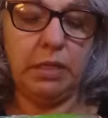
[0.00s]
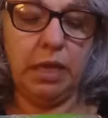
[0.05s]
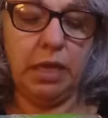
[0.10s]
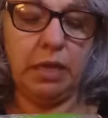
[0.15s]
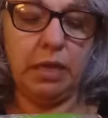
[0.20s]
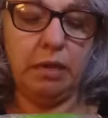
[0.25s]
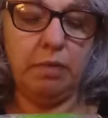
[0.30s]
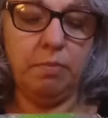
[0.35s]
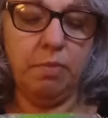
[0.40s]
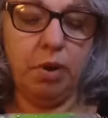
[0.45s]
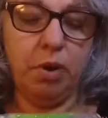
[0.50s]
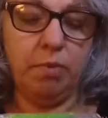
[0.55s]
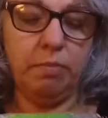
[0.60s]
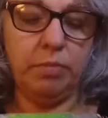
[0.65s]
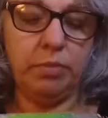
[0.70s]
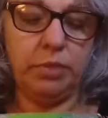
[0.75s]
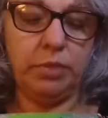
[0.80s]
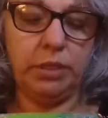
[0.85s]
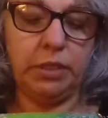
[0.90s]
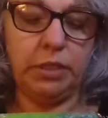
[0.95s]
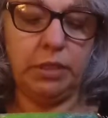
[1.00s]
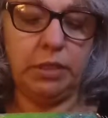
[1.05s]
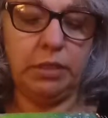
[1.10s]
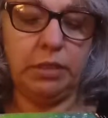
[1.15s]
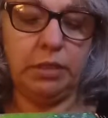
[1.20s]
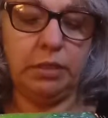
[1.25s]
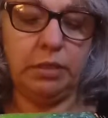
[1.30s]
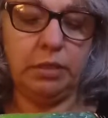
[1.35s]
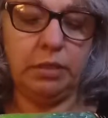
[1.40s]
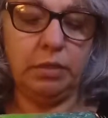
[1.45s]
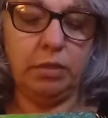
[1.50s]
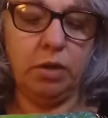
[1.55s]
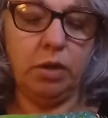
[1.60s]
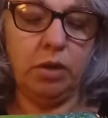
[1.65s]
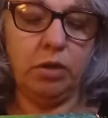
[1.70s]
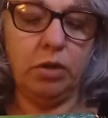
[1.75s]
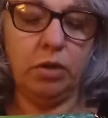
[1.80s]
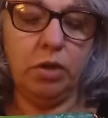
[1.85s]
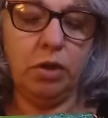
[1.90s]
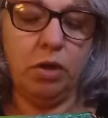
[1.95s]
like a marbly
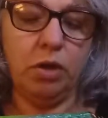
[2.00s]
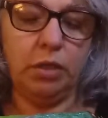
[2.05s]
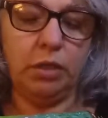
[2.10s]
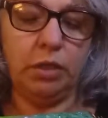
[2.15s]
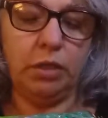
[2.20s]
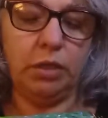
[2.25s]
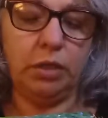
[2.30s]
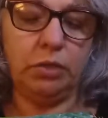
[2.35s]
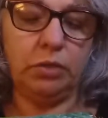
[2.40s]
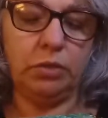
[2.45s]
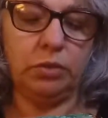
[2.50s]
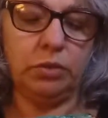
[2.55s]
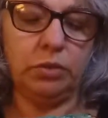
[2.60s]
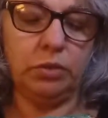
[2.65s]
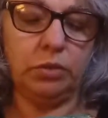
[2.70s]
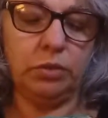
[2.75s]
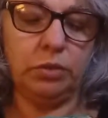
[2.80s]
alcohol ink coat.